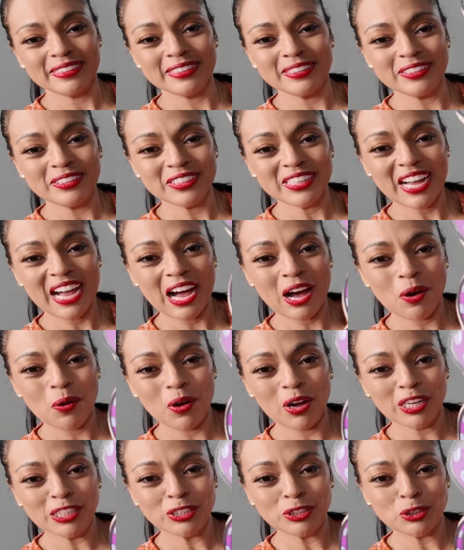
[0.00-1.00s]
Look
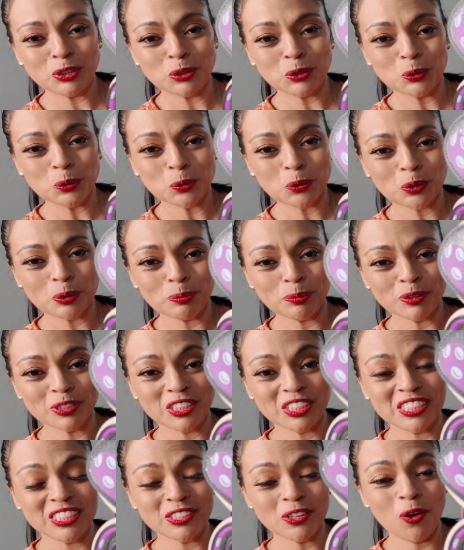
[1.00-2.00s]
how adorable.
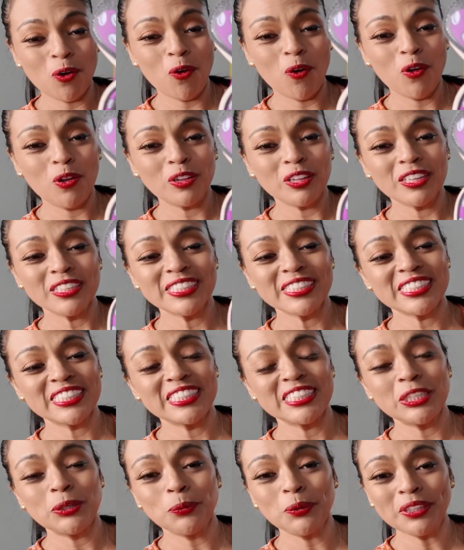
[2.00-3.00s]
She's all
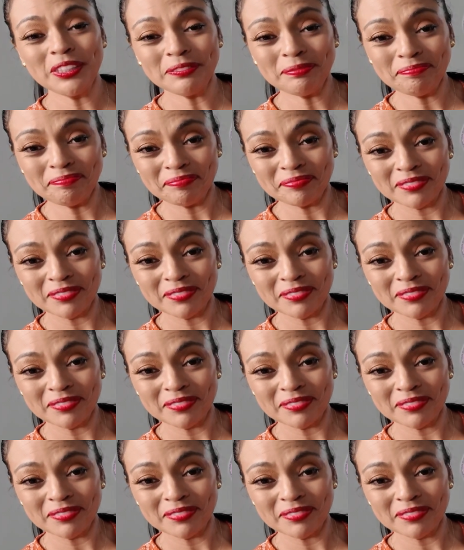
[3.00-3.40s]
sequin.